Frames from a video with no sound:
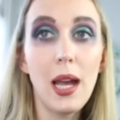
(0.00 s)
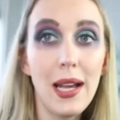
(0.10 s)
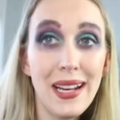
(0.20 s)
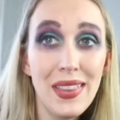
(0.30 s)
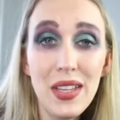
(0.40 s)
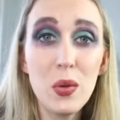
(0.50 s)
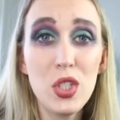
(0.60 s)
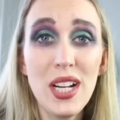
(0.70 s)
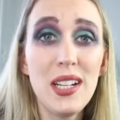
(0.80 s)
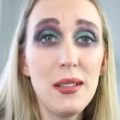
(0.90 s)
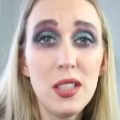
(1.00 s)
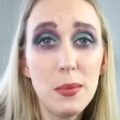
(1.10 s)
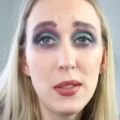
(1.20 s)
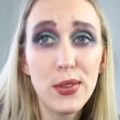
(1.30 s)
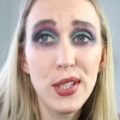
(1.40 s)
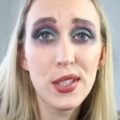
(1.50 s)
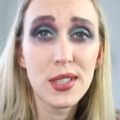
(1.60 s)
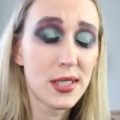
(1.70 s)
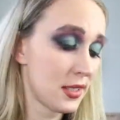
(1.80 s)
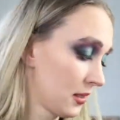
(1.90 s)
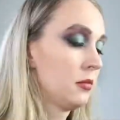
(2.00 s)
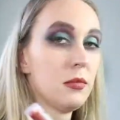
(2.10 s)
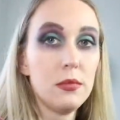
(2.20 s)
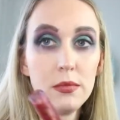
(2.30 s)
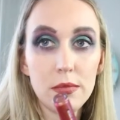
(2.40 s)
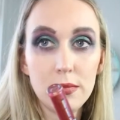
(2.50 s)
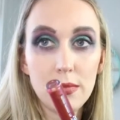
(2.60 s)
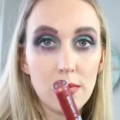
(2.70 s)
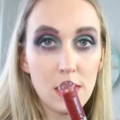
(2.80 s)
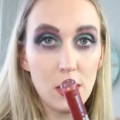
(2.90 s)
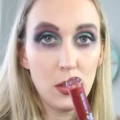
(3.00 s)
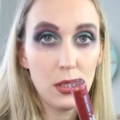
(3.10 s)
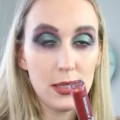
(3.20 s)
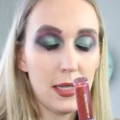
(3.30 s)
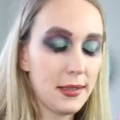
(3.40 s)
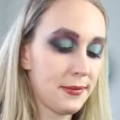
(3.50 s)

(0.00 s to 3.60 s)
And I think we should add a little bit of gloss. See what it looks like.